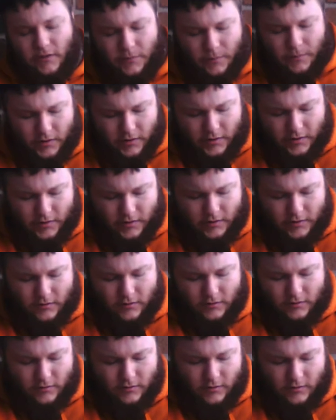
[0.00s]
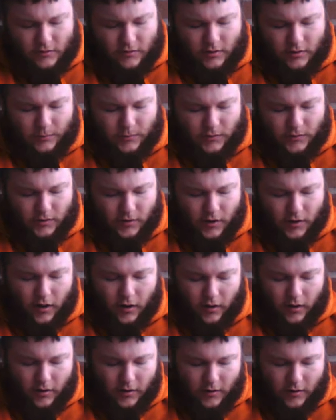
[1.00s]
like a cheap
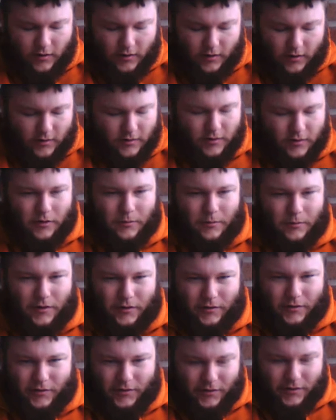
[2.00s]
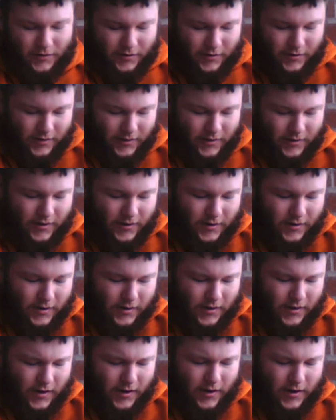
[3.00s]
cigar, almost,
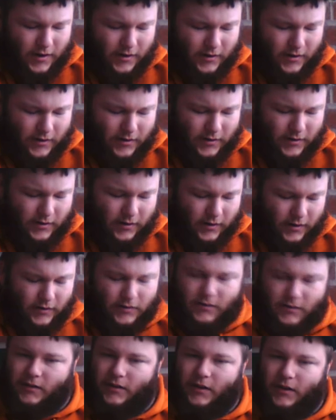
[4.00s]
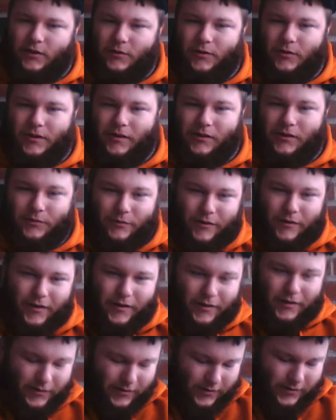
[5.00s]
and it tasted like one as
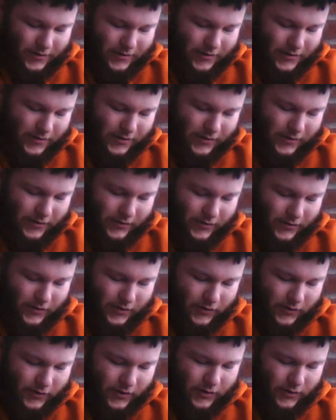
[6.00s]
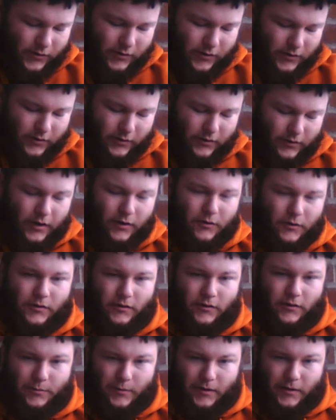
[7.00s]
well, which is not what I was
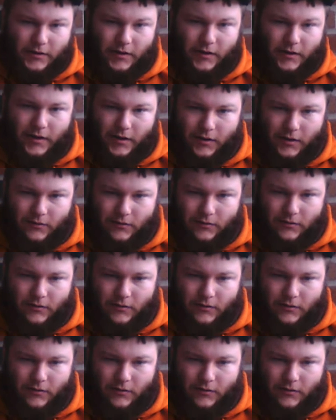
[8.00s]
expecting out of